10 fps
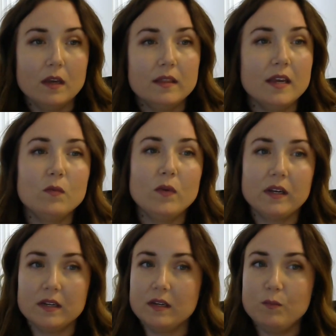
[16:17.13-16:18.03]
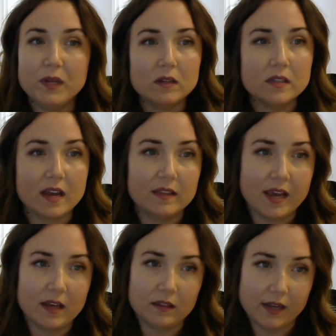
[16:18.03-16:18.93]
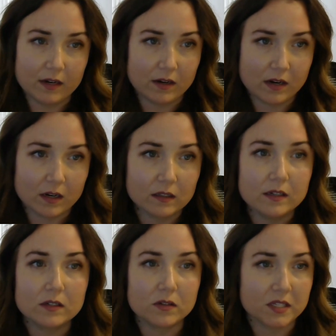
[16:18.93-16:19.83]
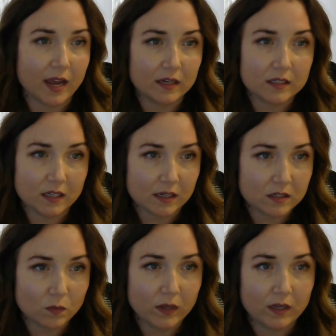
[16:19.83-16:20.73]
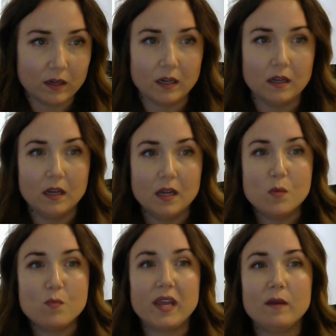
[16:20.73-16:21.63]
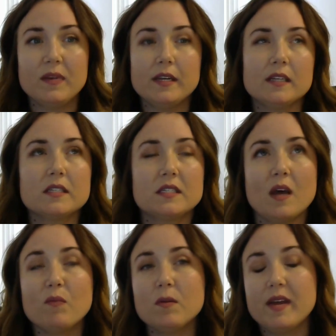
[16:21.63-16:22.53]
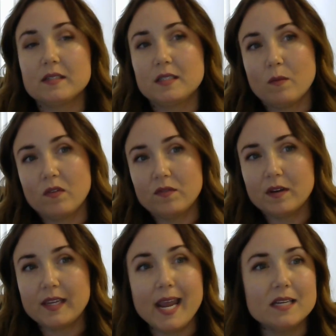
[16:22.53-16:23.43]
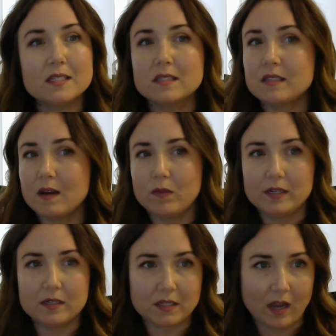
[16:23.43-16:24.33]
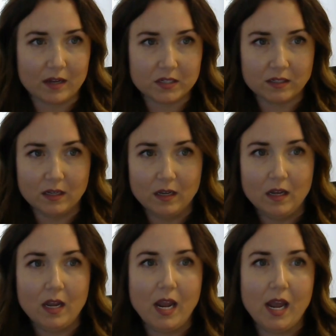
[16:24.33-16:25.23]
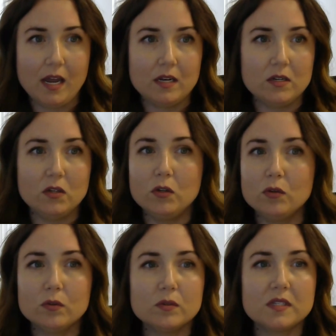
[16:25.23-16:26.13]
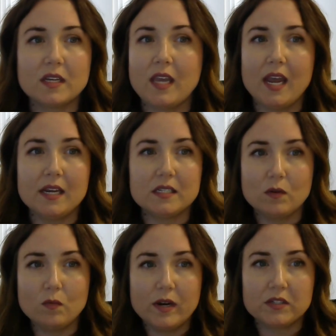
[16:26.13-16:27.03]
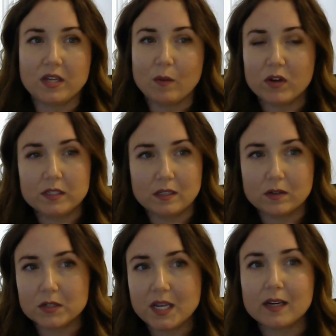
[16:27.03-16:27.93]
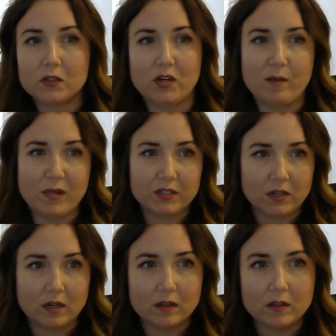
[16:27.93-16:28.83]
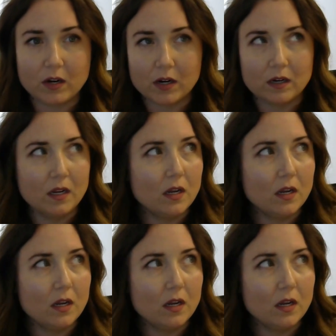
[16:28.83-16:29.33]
Then we could build on that later in our clinical sciences. We could maybe supplement some of the cases that we discuss and use a case in which someone's in their second trimester. They're